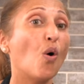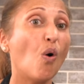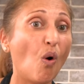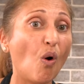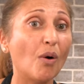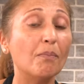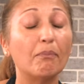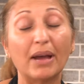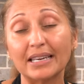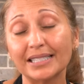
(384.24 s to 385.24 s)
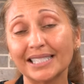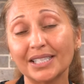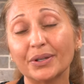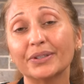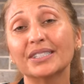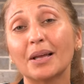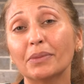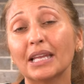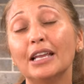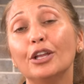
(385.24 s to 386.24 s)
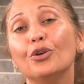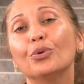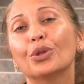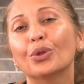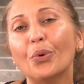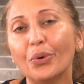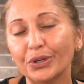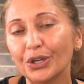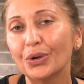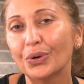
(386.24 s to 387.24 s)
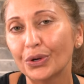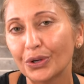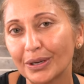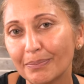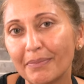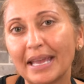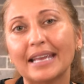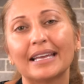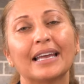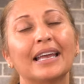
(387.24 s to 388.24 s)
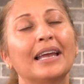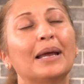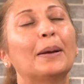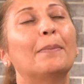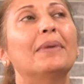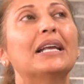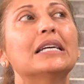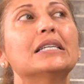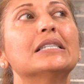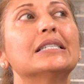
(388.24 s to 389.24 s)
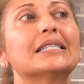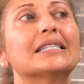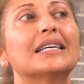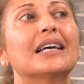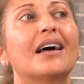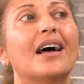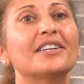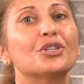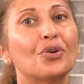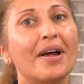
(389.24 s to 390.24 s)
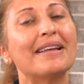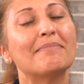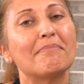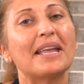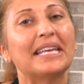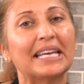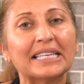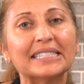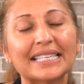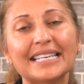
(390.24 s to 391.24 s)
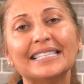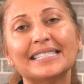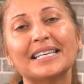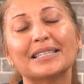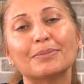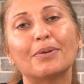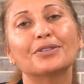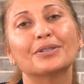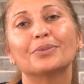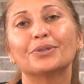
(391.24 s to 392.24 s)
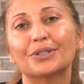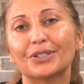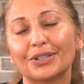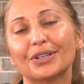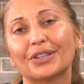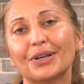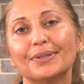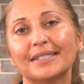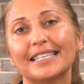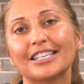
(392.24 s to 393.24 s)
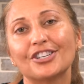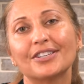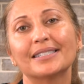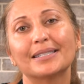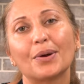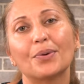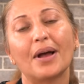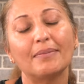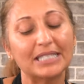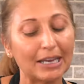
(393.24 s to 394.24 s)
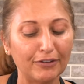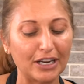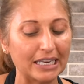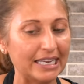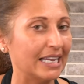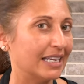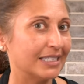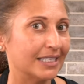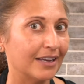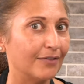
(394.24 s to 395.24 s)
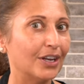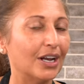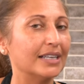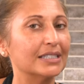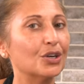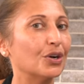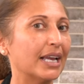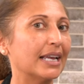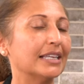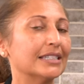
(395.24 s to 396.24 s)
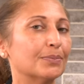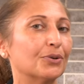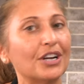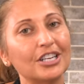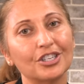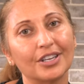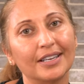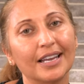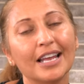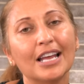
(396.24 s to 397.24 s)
or better still, something you thought you couldn't make, because I try and make it as easy as possible to cook those dishes. So I'm definitely here to give you guys cooking inspiration.